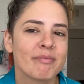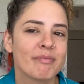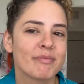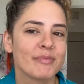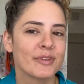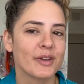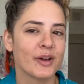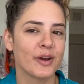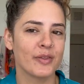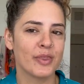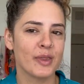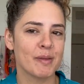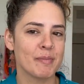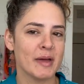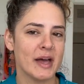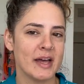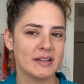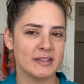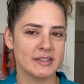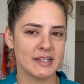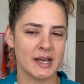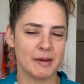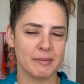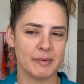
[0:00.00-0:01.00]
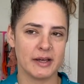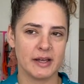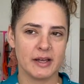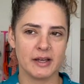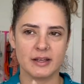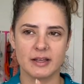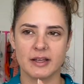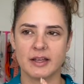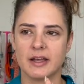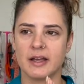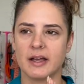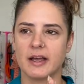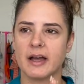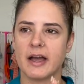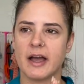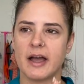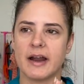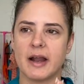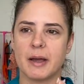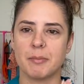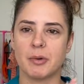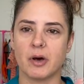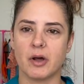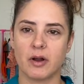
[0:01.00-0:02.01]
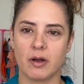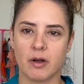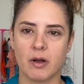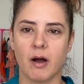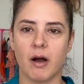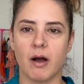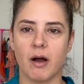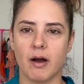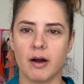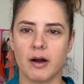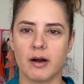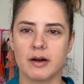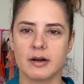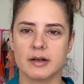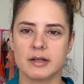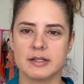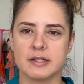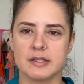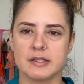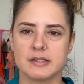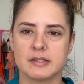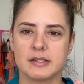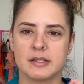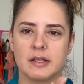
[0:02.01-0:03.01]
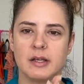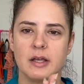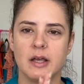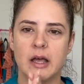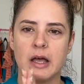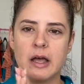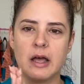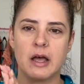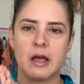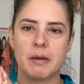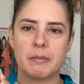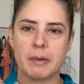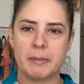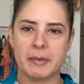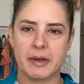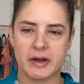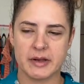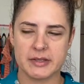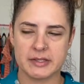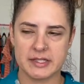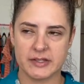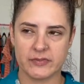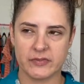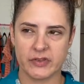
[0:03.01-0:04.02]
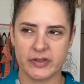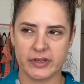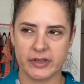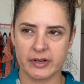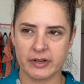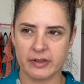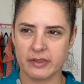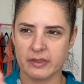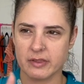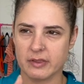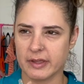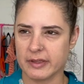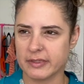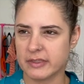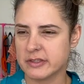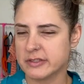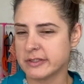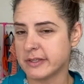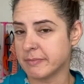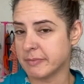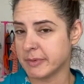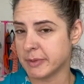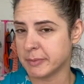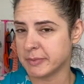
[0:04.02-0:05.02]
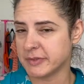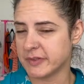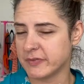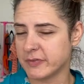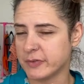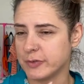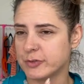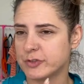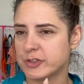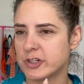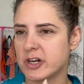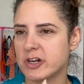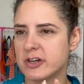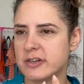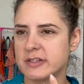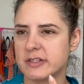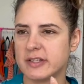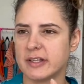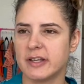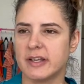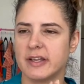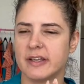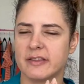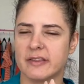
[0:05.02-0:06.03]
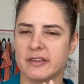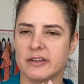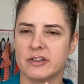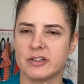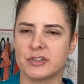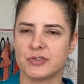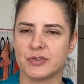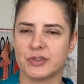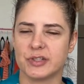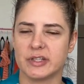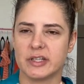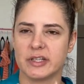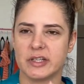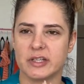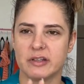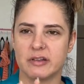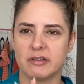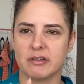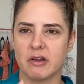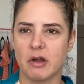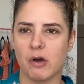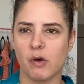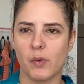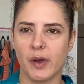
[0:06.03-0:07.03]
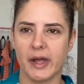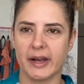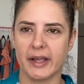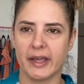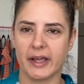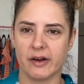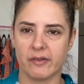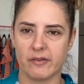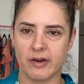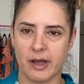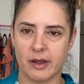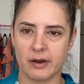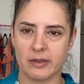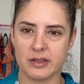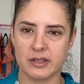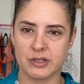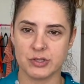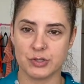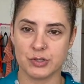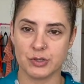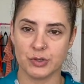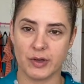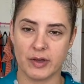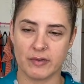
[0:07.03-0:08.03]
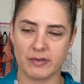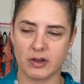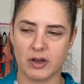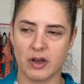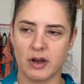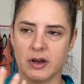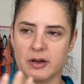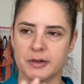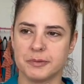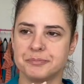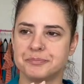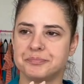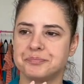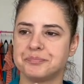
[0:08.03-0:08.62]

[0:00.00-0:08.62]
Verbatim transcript: during the pandemic and I bought a car because my parents live in like the suburbs of New Jersey and there's really no way to get around unless you have a car.